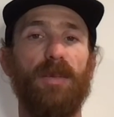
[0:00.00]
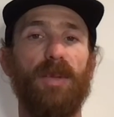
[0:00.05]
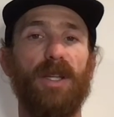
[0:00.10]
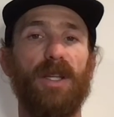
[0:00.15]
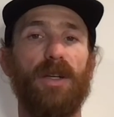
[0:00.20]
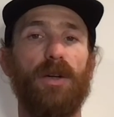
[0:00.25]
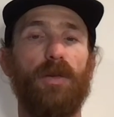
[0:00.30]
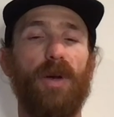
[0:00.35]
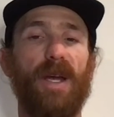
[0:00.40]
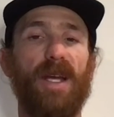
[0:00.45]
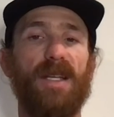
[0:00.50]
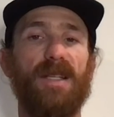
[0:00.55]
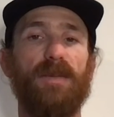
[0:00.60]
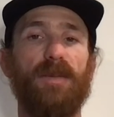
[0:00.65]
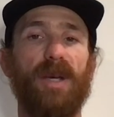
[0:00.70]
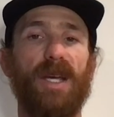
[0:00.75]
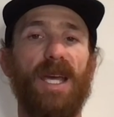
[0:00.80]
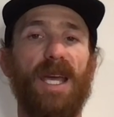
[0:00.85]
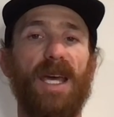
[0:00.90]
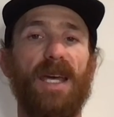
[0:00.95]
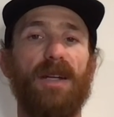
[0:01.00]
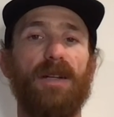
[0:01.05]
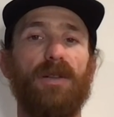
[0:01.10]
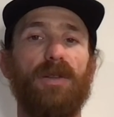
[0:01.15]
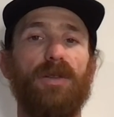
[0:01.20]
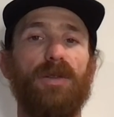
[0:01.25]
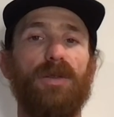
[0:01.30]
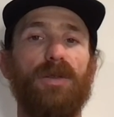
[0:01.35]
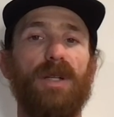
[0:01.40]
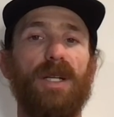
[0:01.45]
but the crank's
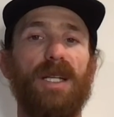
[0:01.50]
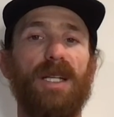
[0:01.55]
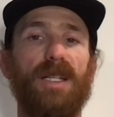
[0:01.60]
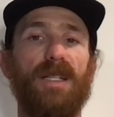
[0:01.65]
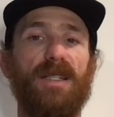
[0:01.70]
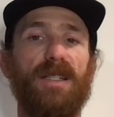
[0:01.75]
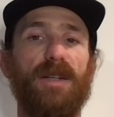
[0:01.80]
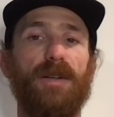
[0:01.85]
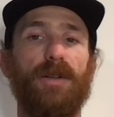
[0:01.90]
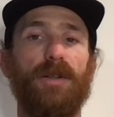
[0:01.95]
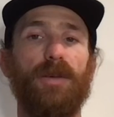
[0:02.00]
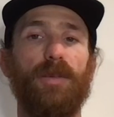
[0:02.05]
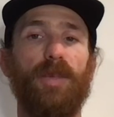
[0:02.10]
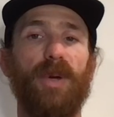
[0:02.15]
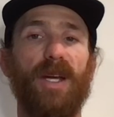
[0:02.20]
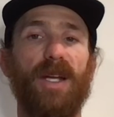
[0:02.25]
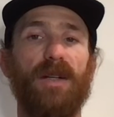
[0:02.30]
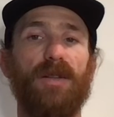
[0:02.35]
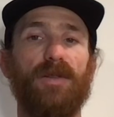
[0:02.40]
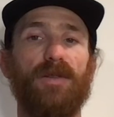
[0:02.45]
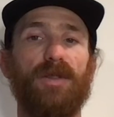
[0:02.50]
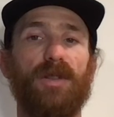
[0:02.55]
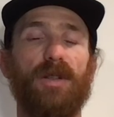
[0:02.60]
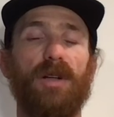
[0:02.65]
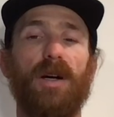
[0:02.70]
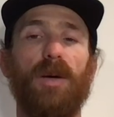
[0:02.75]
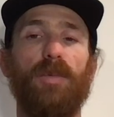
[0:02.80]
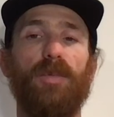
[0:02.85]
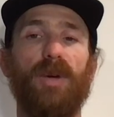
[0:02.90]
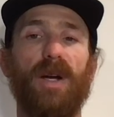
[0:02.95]
mechanical and interior panels
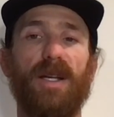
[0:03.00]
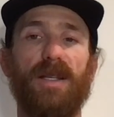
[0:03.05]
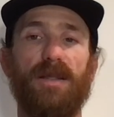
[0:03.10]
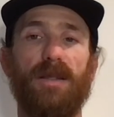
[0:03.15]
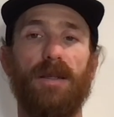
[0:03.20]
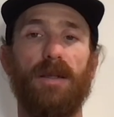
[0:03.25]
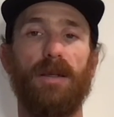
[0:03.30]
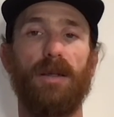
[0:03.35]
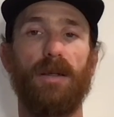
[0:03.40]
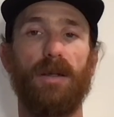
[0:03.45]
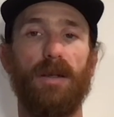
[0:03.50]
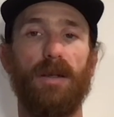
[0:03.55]
are all present.